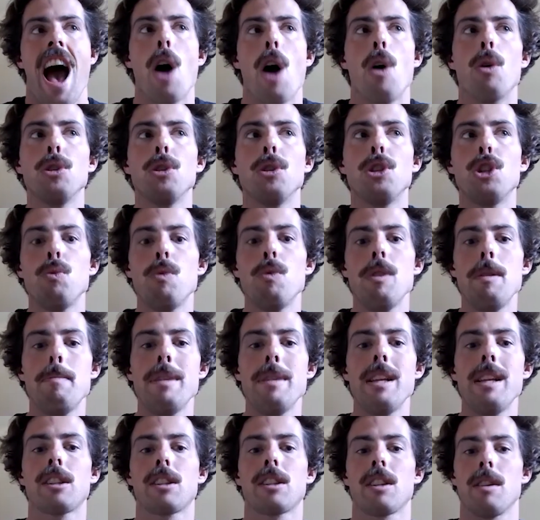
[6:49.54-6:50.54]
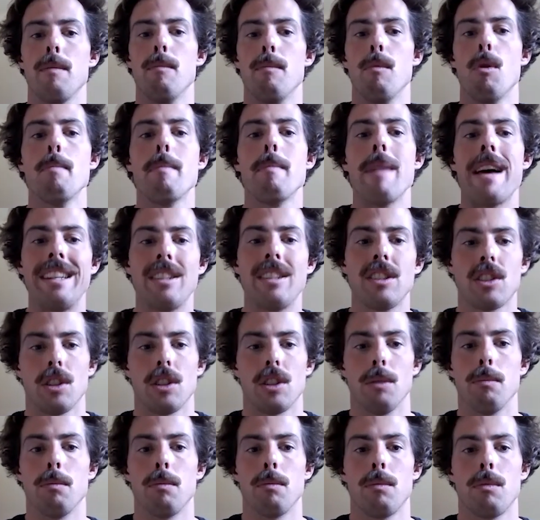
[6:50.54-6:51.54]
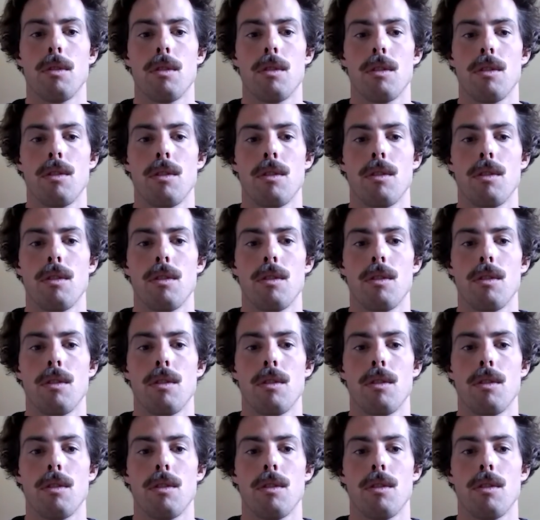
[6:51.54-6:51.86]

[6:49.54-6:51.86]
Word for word: how do we build momentum